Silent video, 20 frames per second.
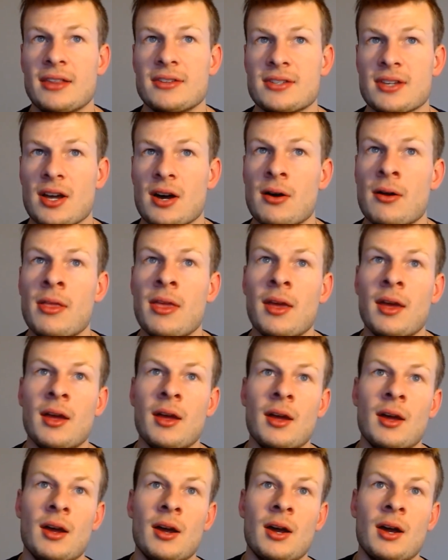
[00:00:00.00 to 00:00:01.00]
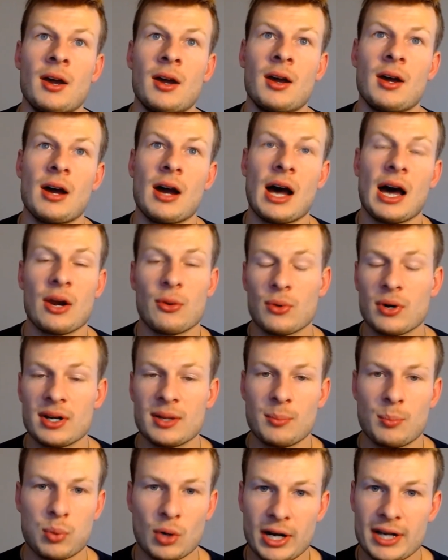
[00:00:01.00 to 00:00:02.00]
So I don't want
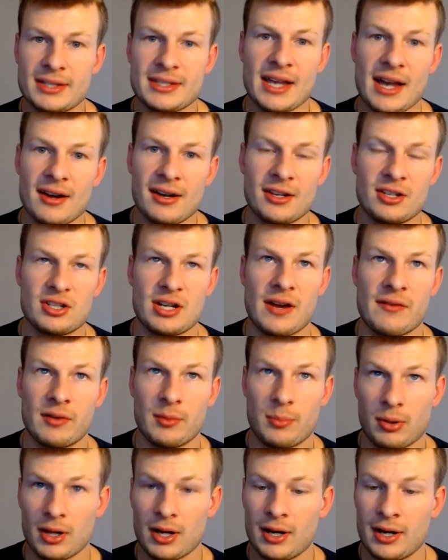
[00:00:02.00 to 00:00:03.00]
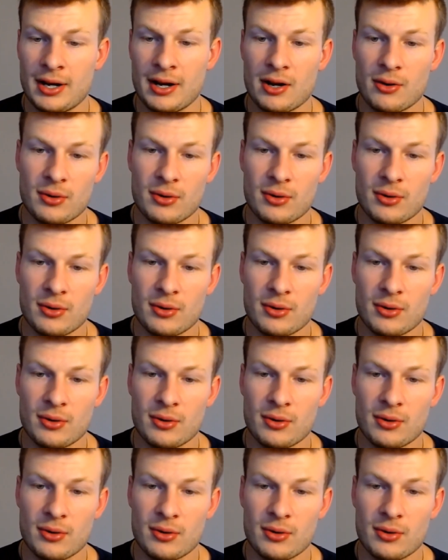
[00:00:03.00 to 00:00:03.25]
to break down each and every player here.